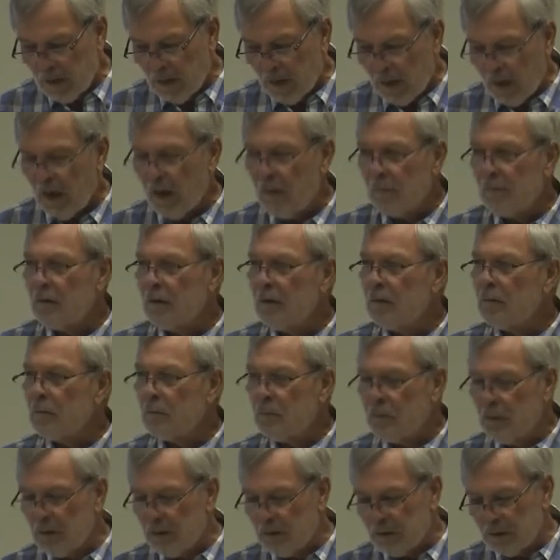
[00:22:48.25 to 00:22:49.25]
How many
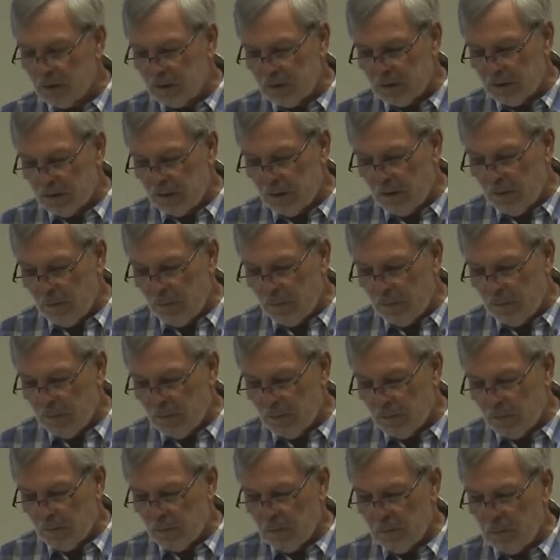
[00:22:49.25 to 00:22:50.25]
bridges
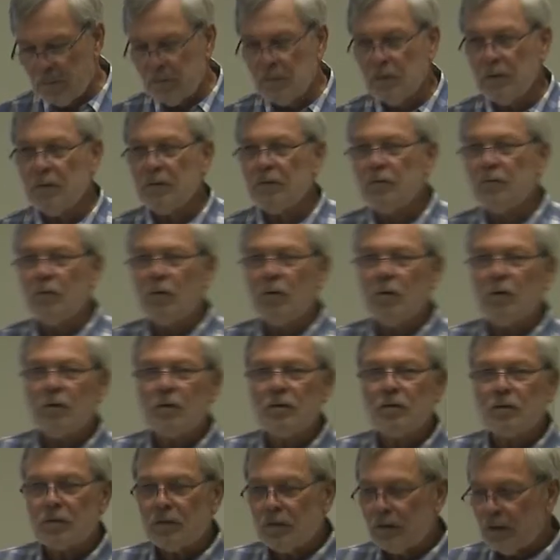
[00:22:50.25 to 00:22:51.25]
were between 4th
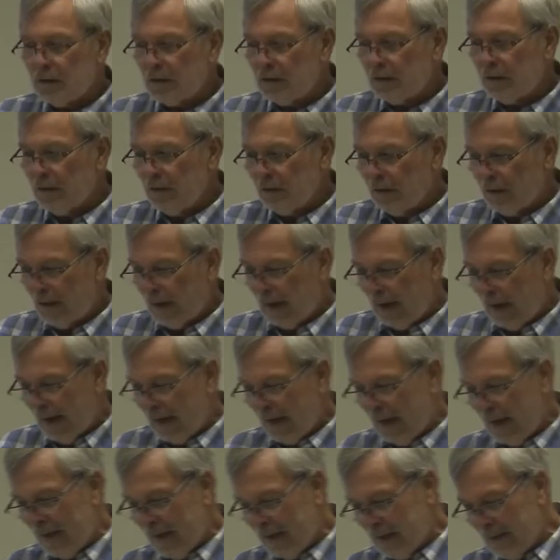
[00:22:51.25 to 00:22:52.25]
Street
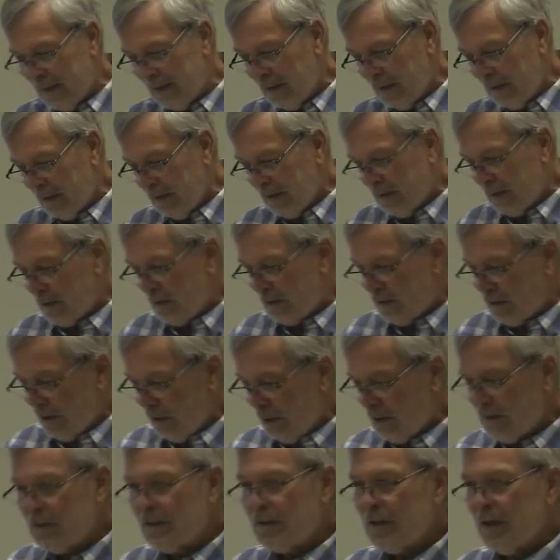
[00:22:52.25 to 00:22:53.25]
and
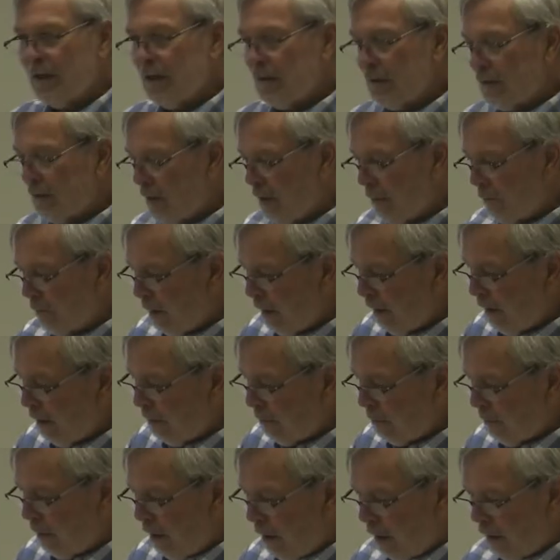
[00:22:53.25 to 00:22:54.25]
Sunset? Keep that
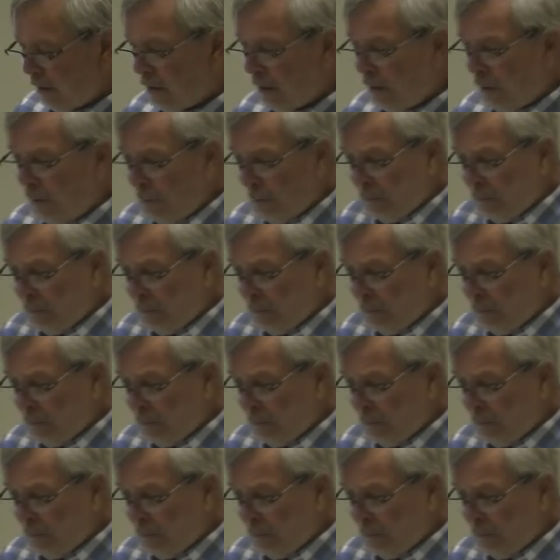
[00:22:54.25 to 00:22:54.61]
in mind.